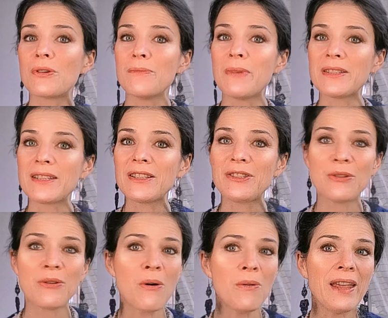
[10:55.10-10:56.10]
muscles to
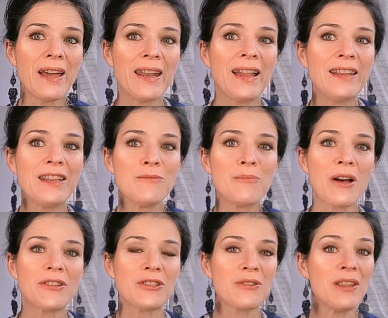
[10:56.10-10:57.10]
hold that elegant
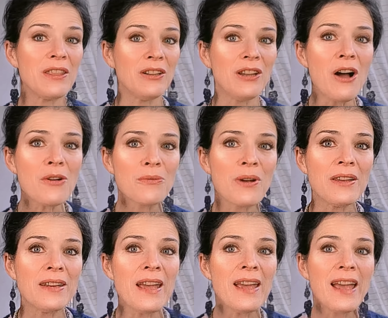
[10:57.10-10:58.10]
posture in the long
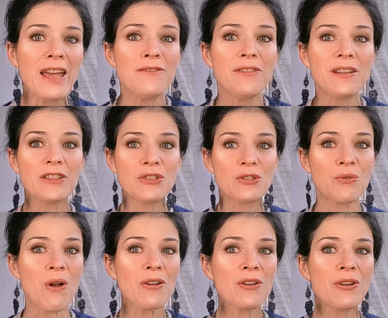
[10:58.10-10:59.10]
run and feel
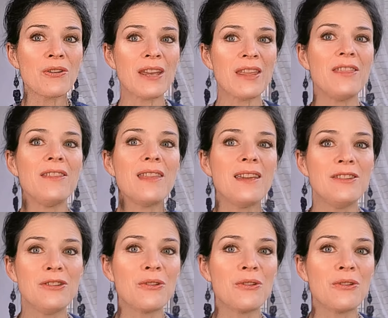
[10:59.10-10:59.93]
stronger in your